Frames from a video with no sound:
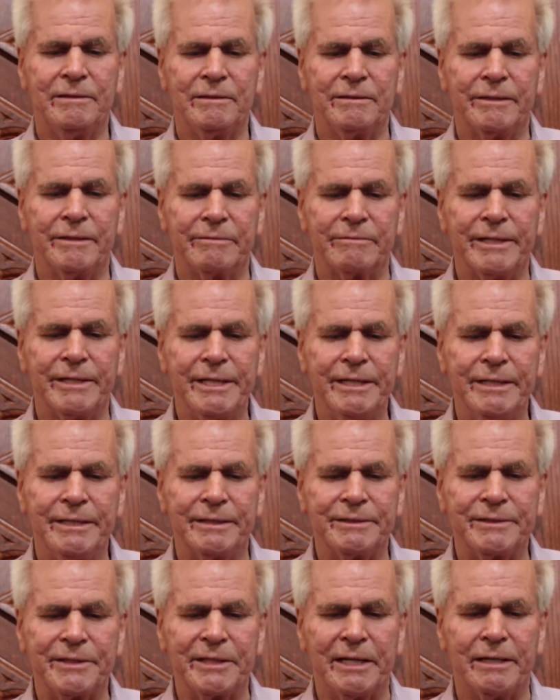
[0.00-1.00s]
the reed
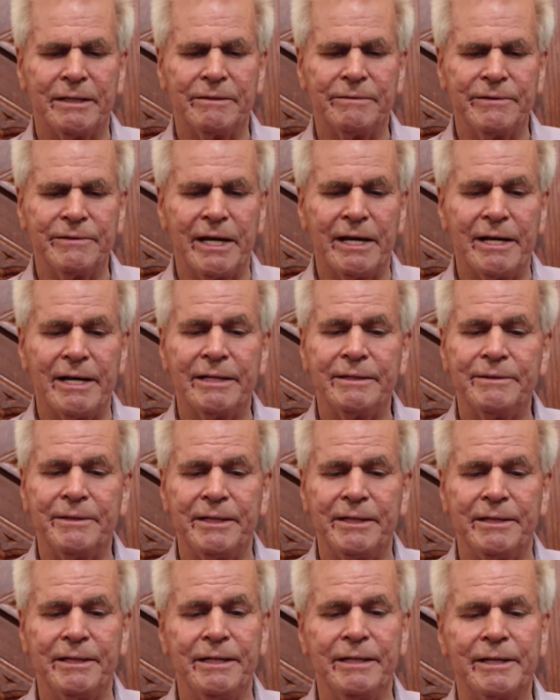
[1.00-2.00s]
itself, and
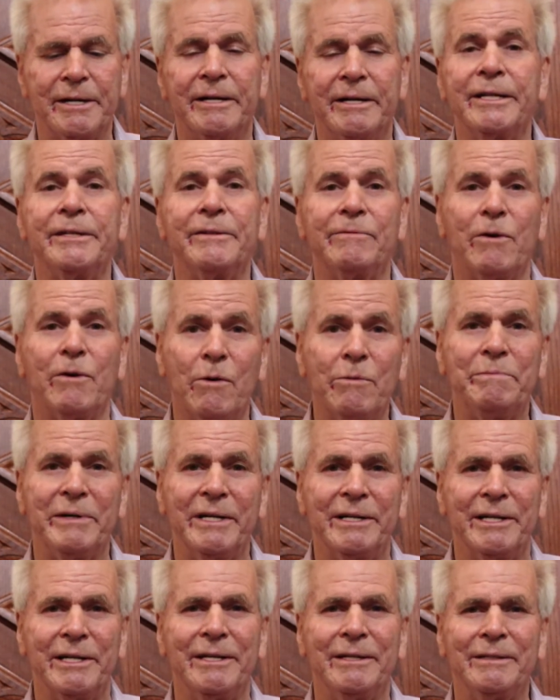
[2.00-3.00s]
the kind of
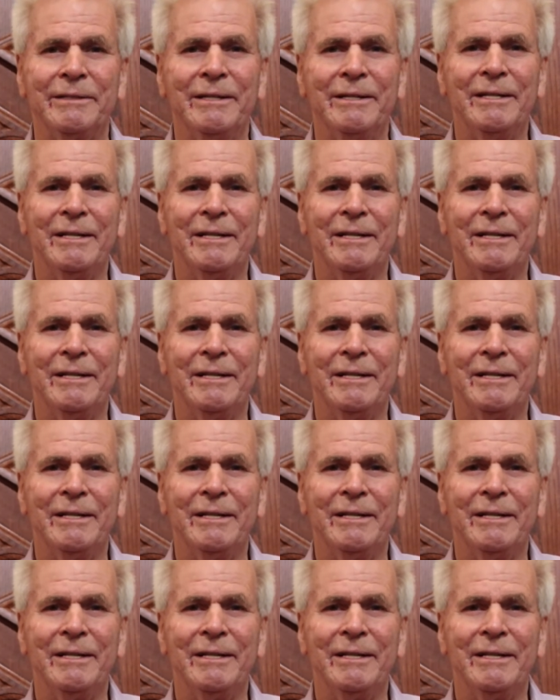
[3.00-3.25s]
opening